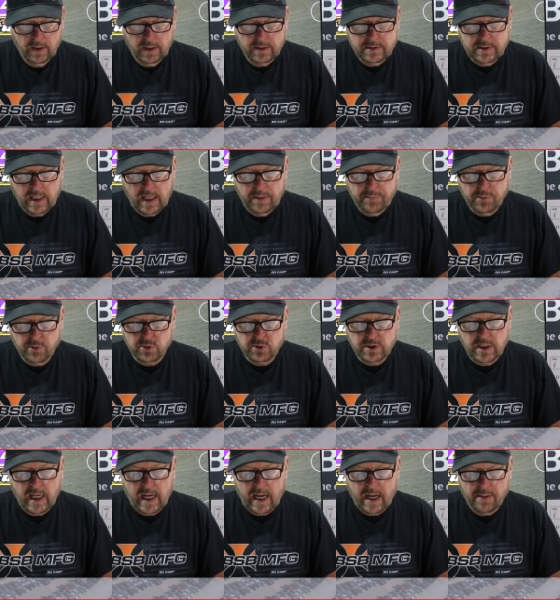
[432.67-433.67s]
A taper
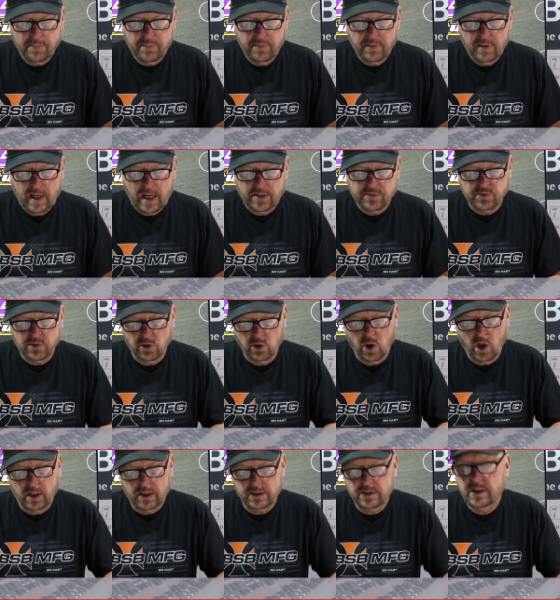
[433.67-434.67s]
tap has a
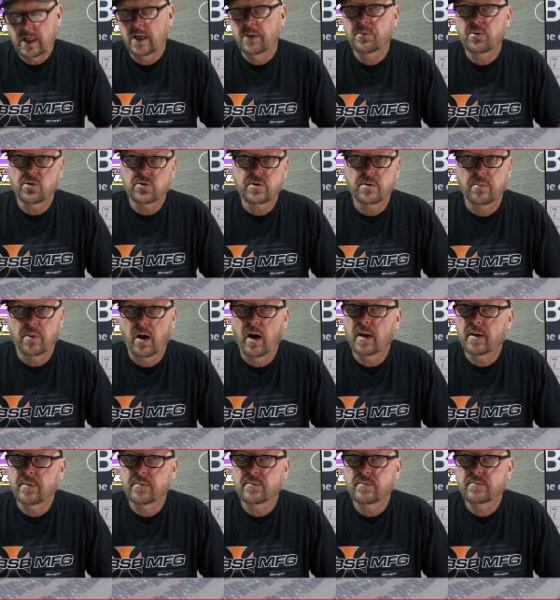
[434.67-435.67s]
lot of taper at the
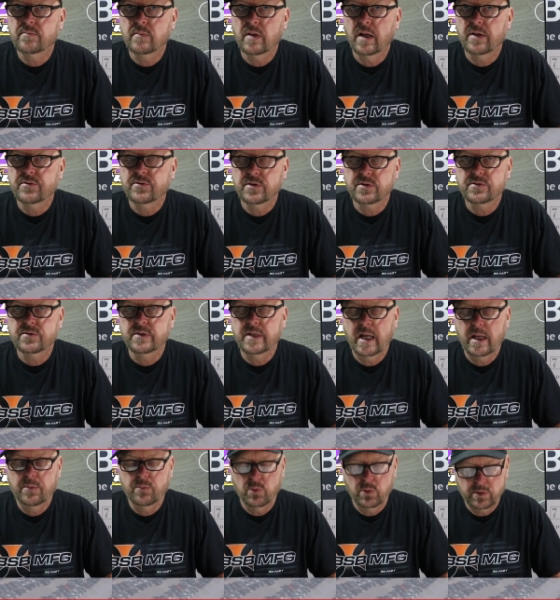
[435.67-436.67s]
bottom, as its
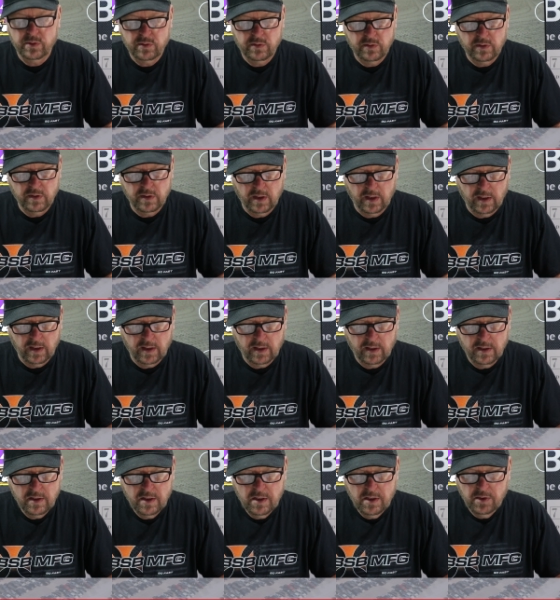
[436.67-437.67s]
name would,
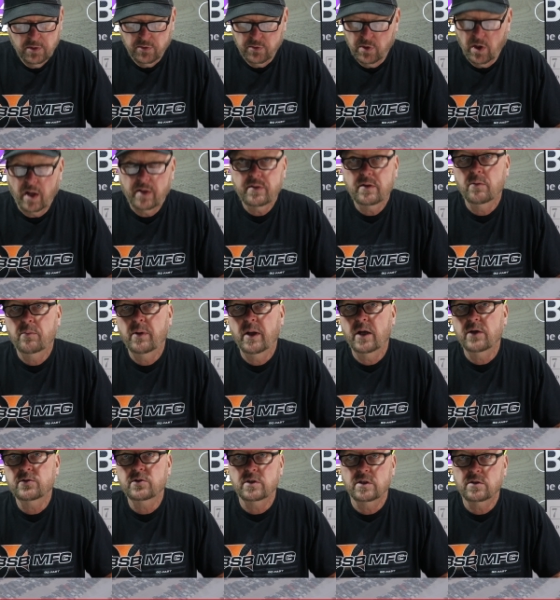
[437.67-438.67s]
uh, not the
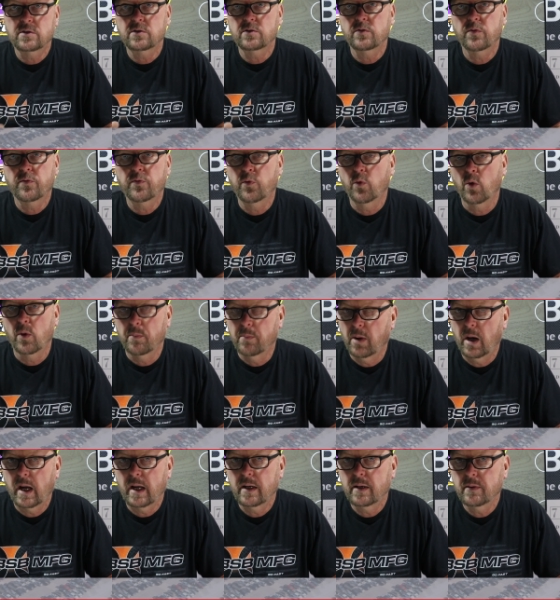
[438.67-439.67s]
best, it's for
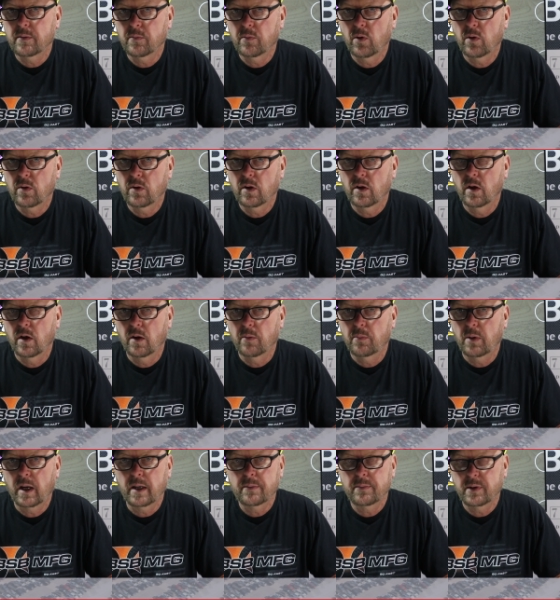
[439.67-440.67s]
bottom, uh,
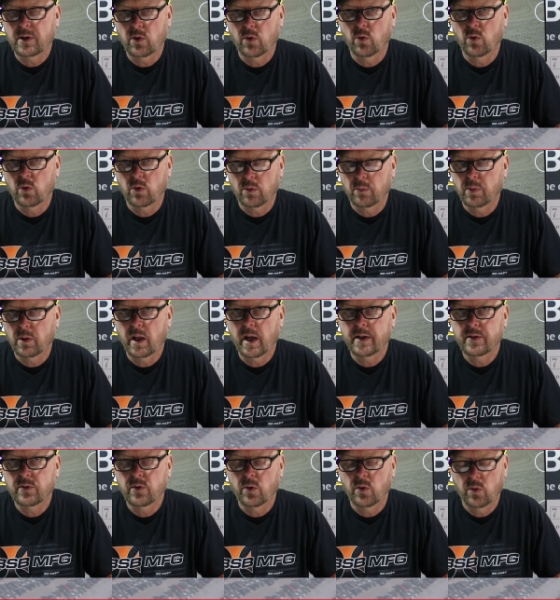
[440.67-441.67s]
bottoming hole or a
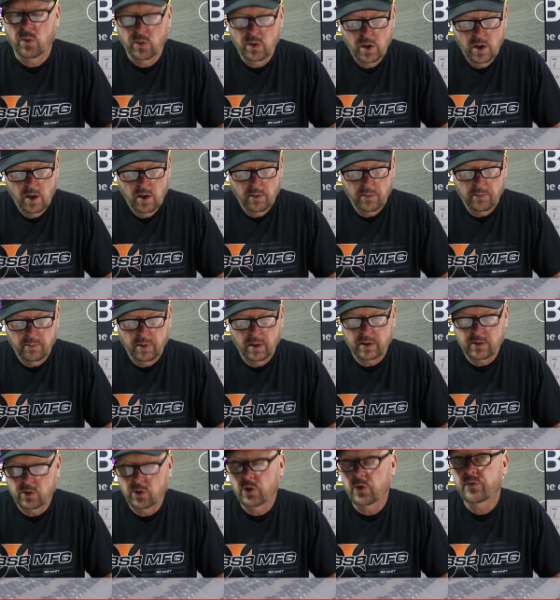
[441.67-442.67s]
blind hole,
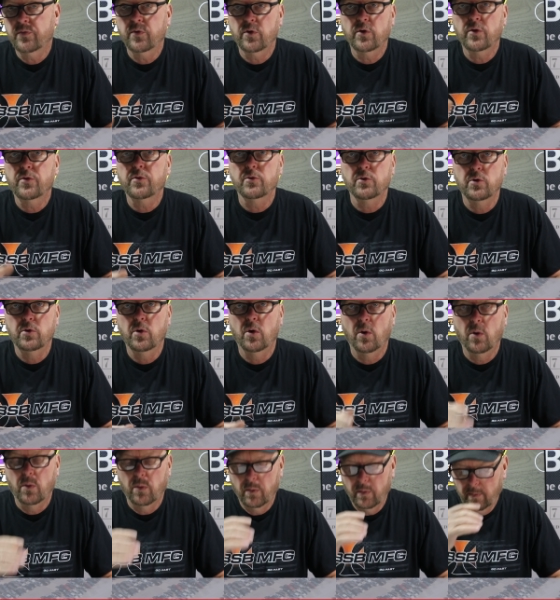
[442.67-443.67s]
but good for a through
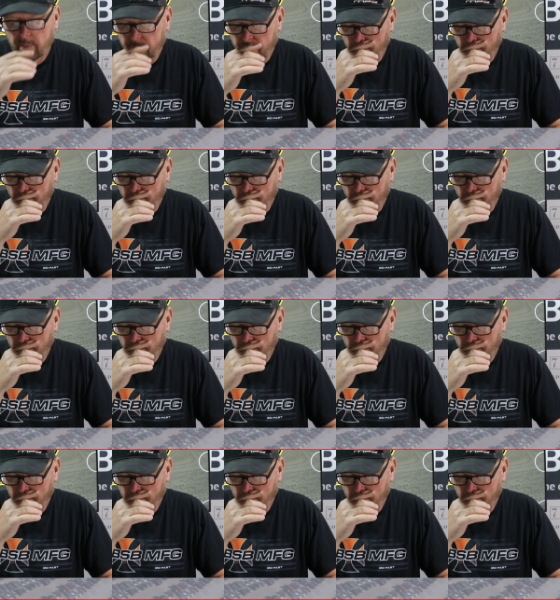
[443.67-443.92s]
hole.